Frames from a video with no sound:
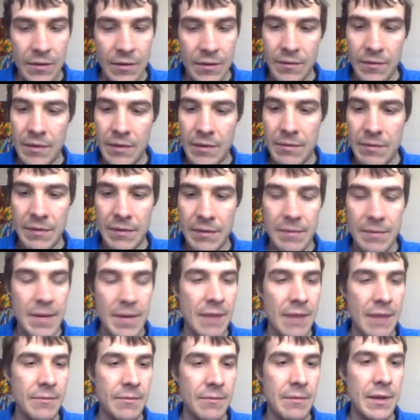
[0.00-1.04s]
it went from
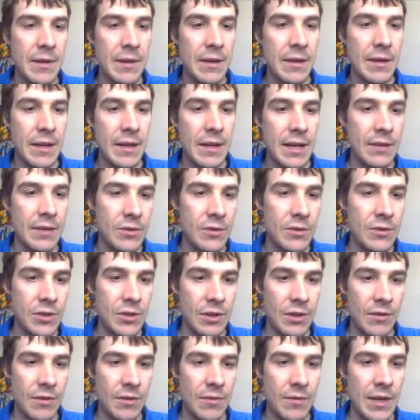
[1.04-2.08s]
what we call
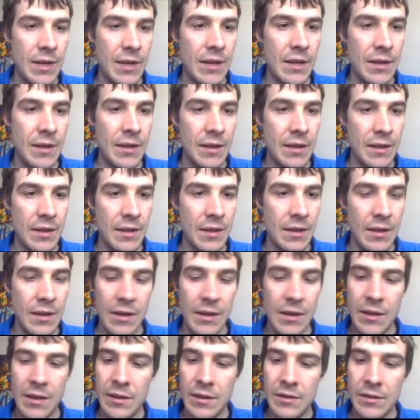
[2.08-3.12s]
hydrogen 3
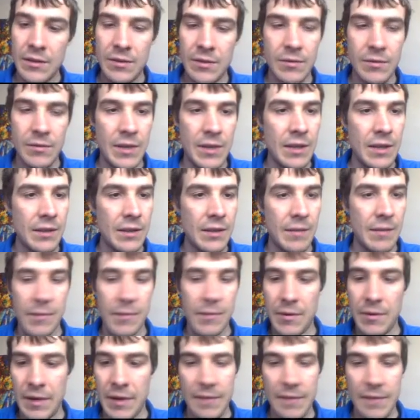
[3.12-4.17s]
to helium
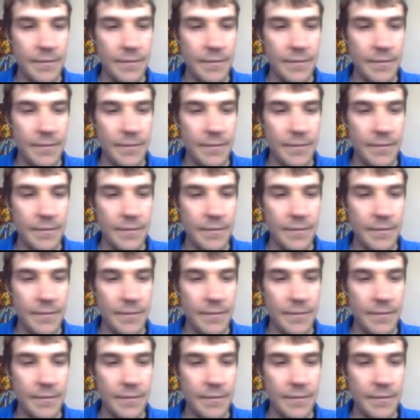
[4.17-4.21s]
3.